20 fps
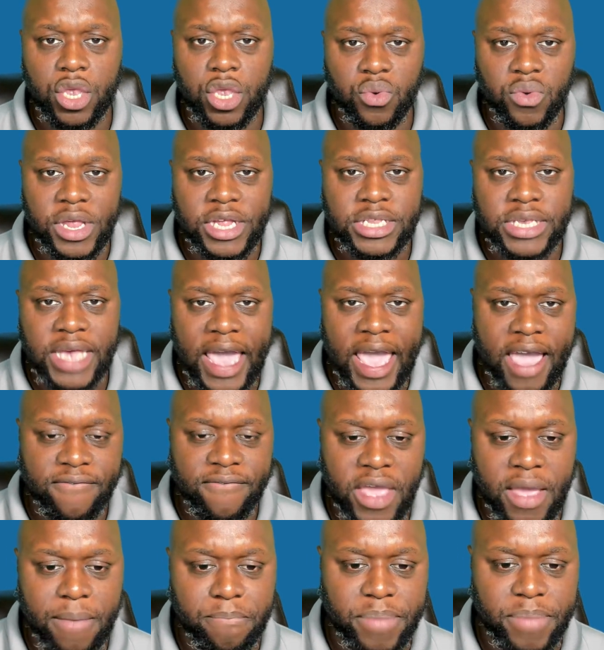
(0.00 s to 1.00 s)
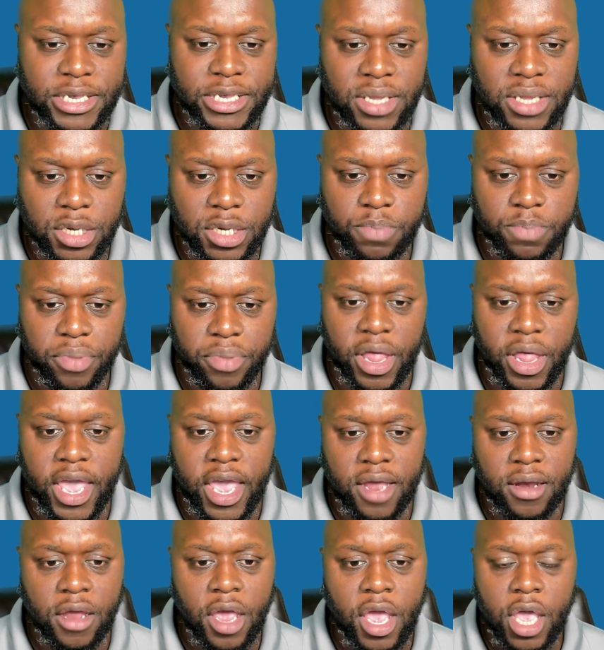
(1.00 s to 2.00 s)
you need to have a business
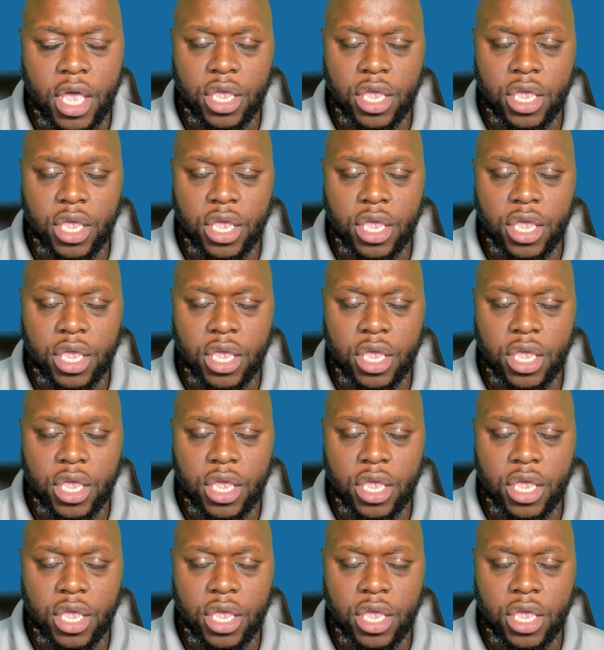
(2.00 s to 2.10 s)
plan.